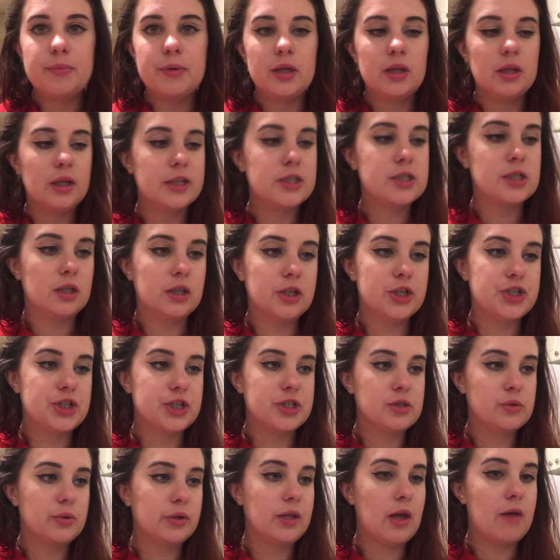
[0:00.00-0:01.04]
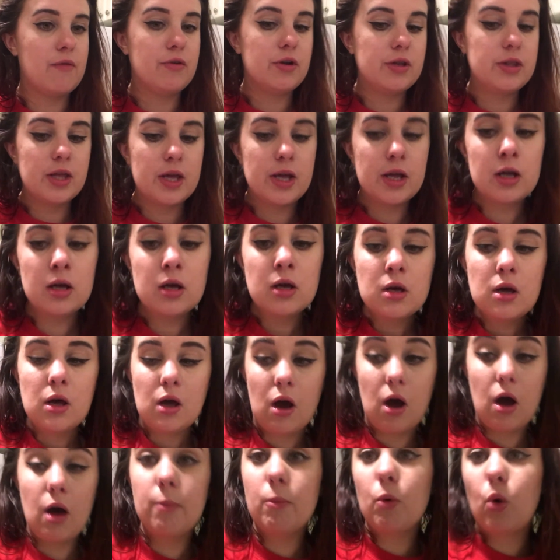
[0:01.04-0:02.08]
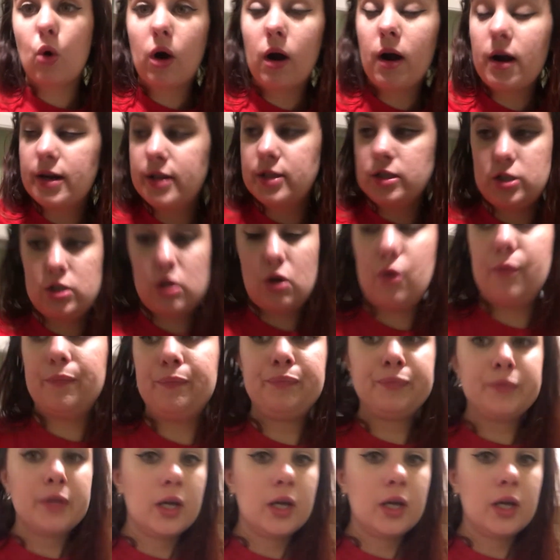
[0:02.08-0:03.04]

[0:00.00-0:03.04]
be like delicious with everything, or on its own.